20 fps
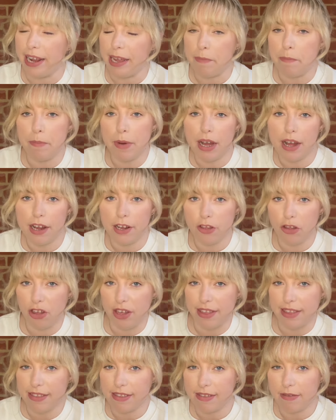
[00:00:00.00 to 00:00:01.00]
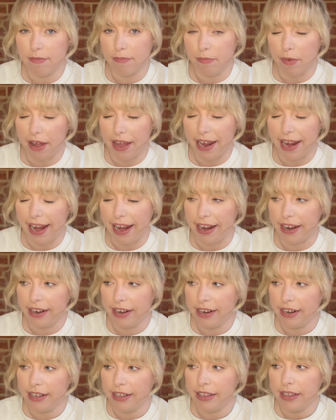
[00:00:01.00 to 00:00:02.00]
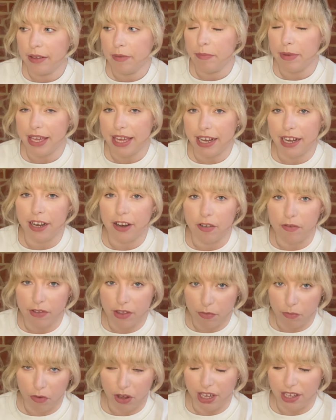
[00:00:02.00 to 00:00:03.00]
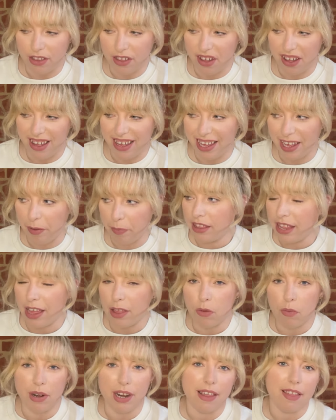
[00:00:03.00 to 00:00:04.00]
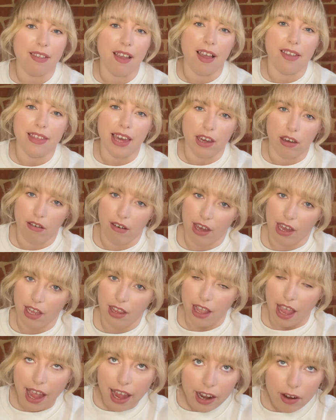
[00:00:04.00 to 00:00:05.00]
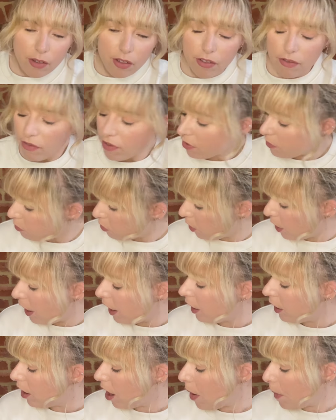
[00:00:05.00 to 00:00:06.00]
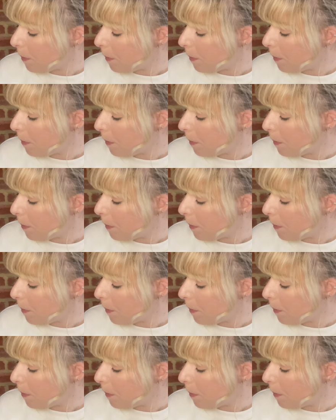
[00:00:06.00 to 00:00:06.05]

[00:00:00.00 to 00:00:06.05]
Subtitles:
March is my beginning of springtime. That's when I start decorating the house for spring.